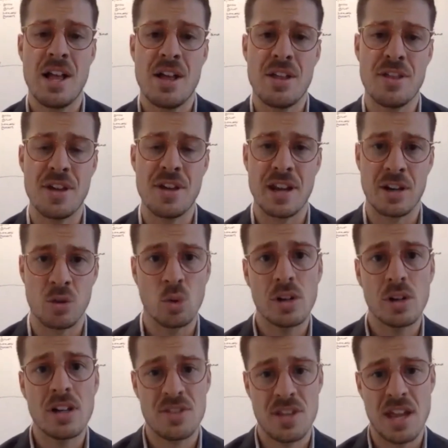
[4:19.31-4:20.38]
that an
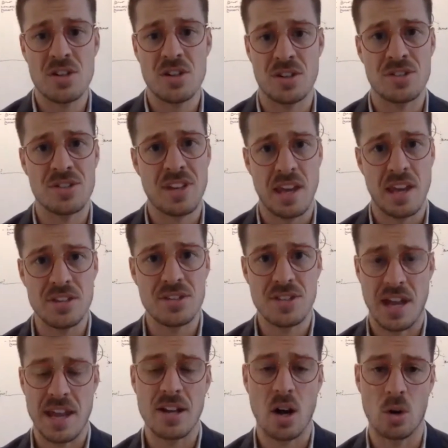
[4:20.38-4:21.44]
organization's key
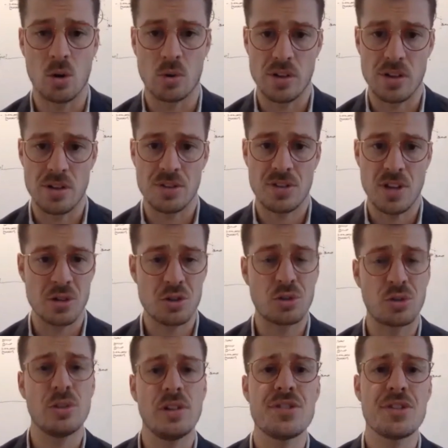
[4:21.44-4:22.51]
stakeholders are
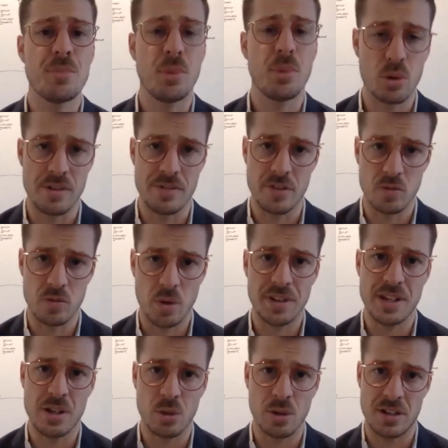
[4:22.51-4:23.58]
truly supportive of what the
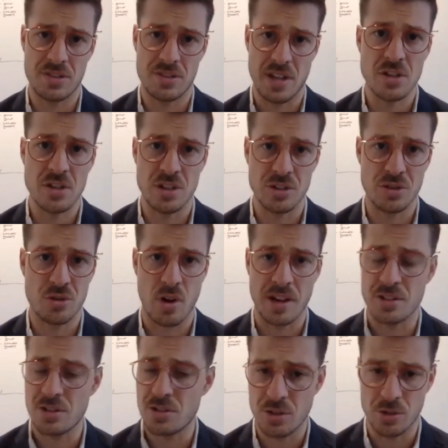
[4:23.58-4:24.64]
organization is trying
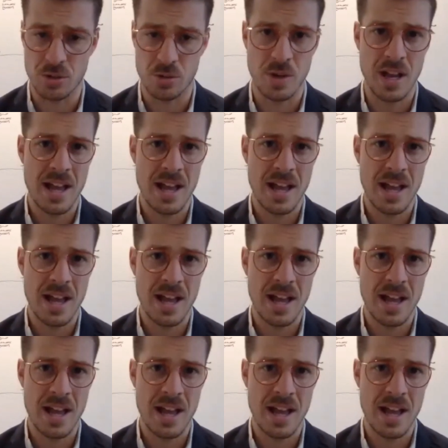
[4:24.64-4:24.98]
to do,